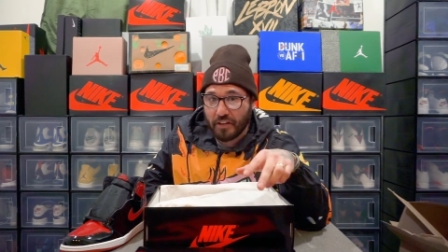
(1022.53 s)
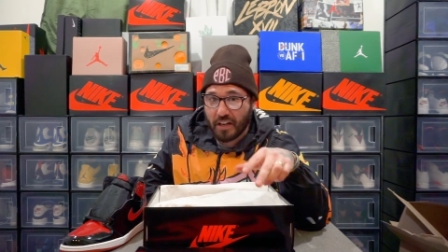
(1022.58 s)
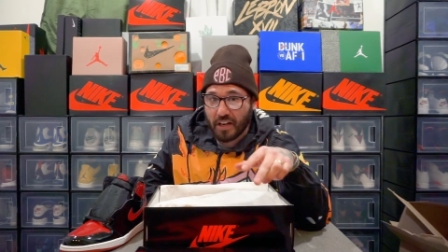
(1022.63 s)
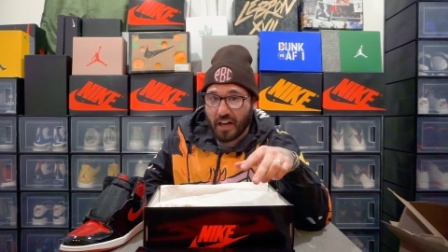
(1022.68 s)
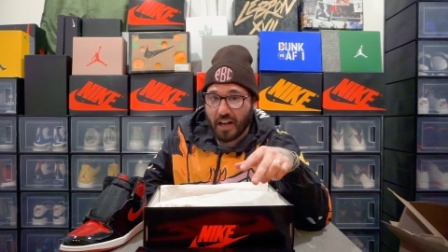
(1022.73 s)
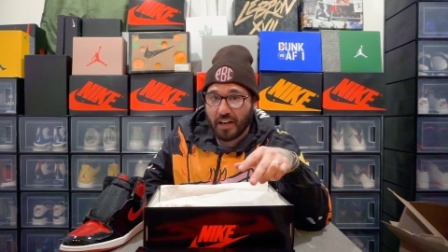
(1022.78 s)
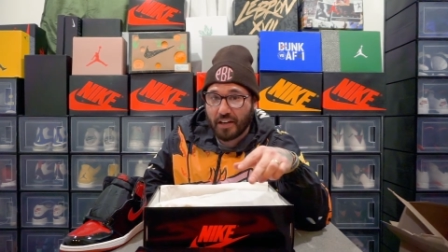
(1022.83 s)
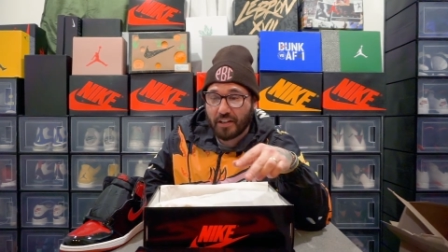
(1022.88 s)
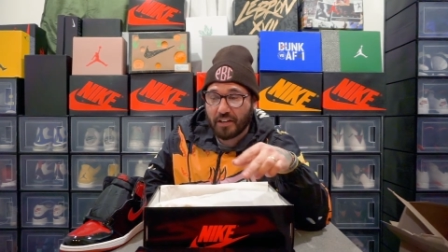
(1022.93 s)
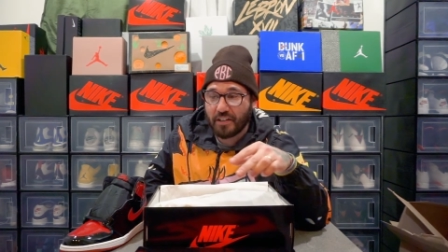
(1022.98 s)

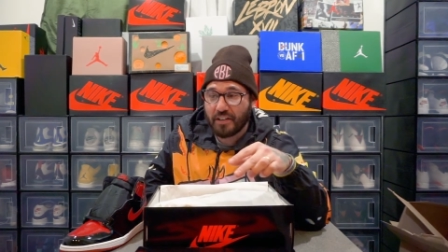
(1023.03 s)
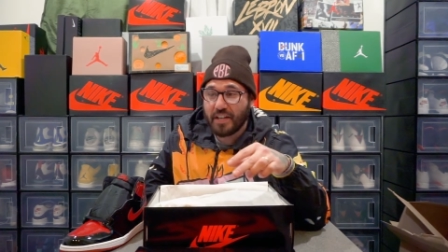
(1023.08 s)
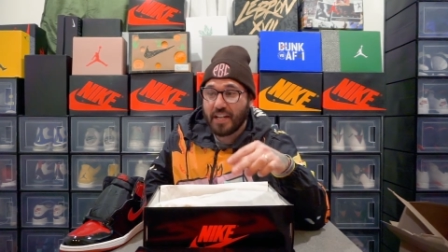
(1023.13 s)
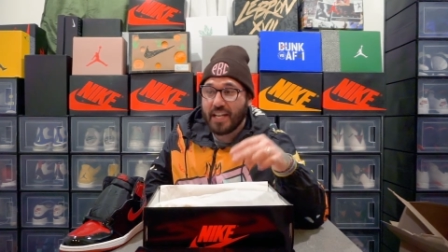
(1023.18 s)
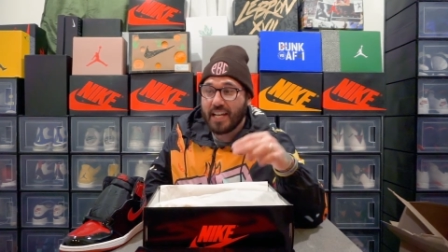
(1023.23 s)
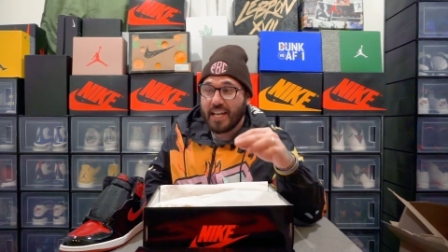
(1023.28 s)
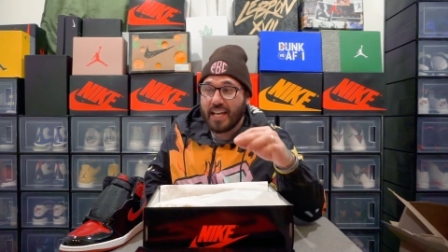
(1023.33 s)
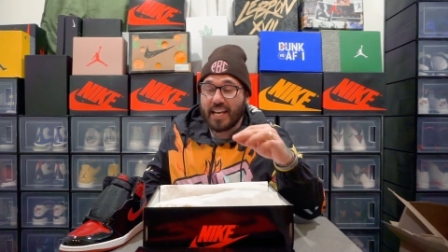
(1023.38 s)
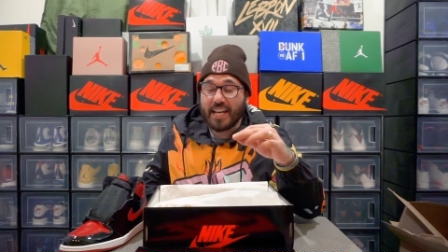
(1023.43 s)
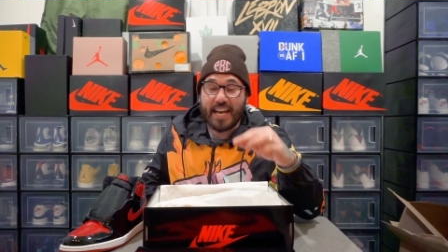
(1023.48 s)
Locker.
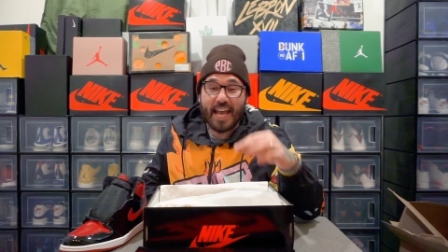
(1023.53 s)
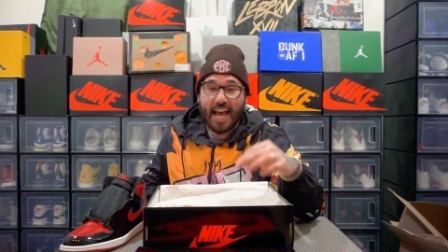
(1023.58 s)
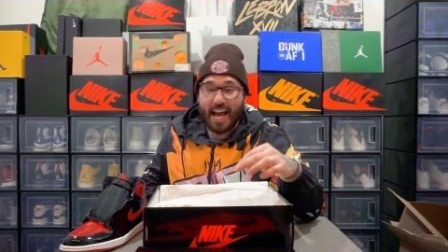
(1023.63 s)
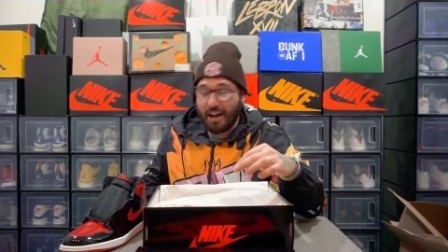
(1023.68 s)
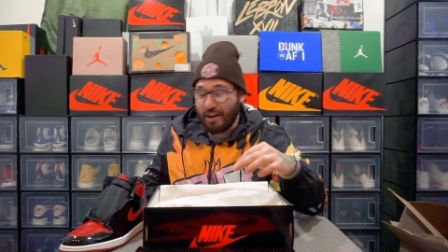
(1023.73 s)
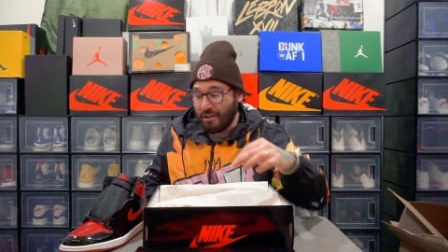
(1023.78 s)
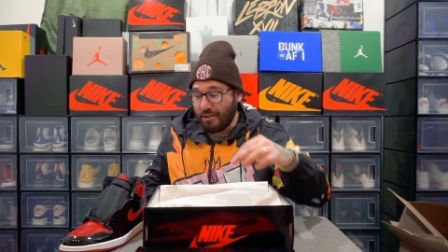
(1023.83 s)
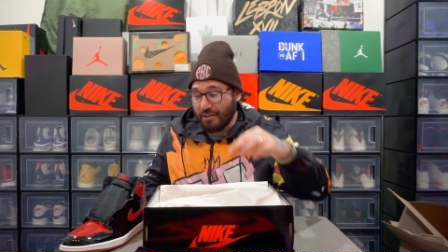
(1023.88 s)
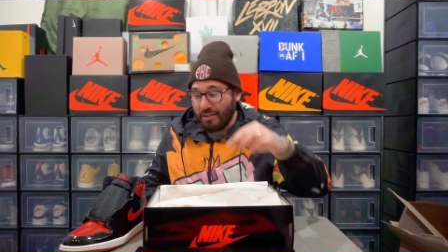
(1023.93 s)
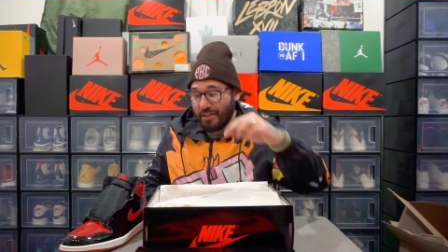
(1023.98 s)

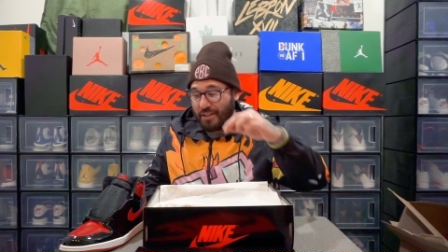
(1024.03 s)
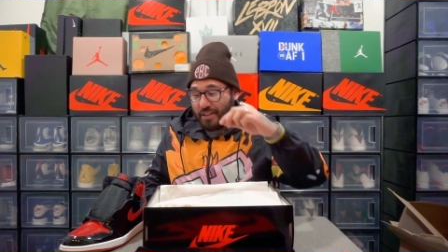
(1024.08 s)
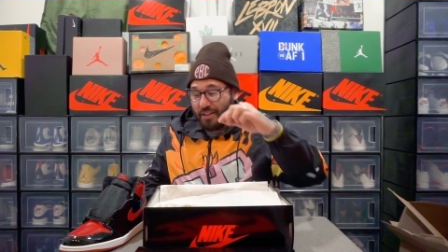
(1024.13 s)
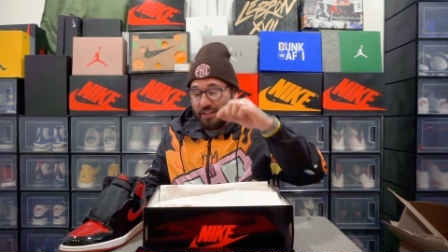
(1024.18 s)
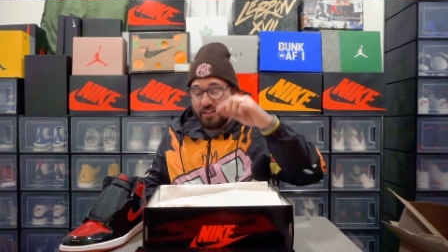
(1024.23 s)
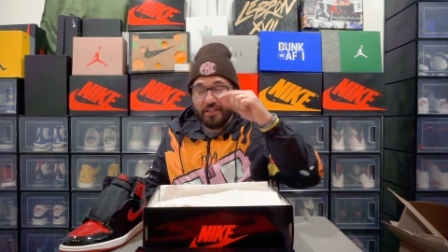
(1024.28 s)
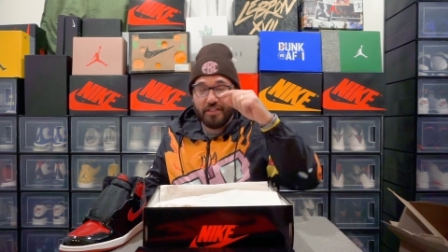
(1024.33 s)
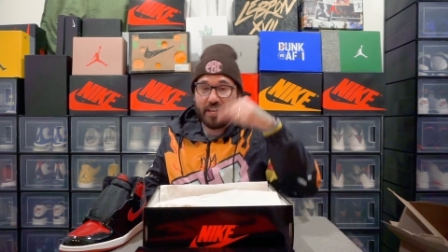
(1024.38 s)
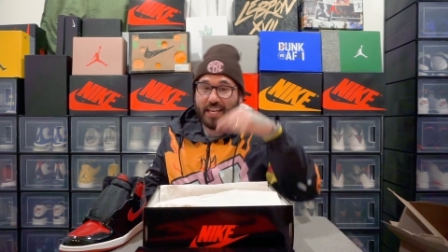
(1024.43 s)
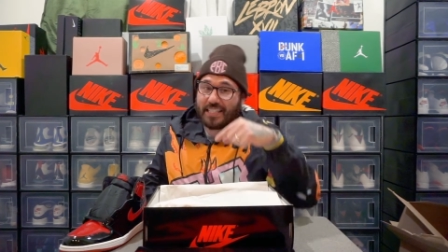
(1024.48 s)
Now,
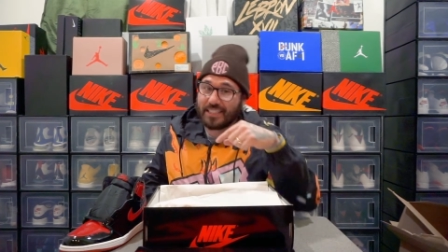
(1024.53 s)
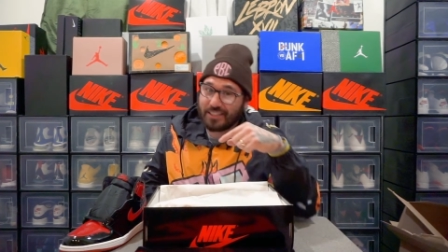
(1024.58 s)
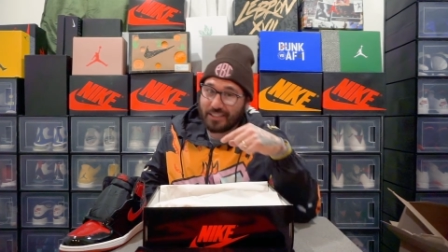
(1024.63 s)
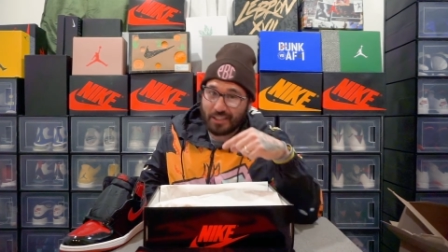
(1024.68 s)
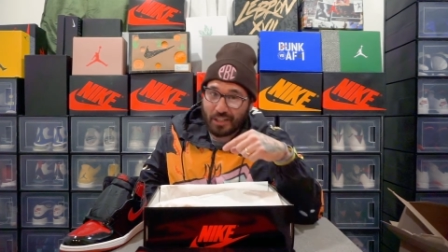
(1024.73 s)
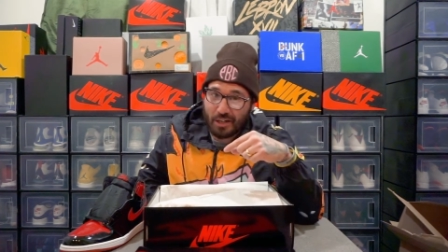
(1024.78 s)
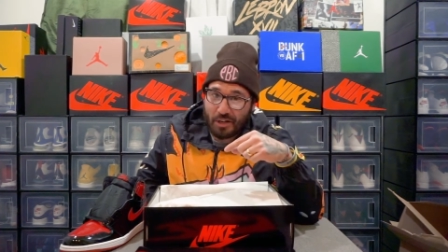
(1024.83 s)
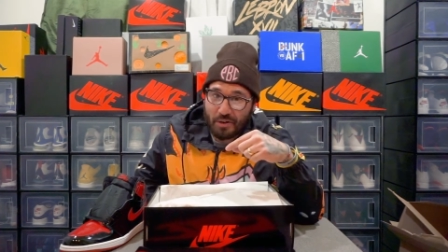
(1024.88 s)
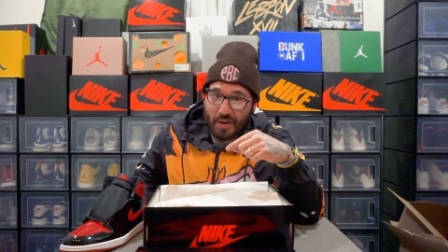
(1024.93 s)
this though,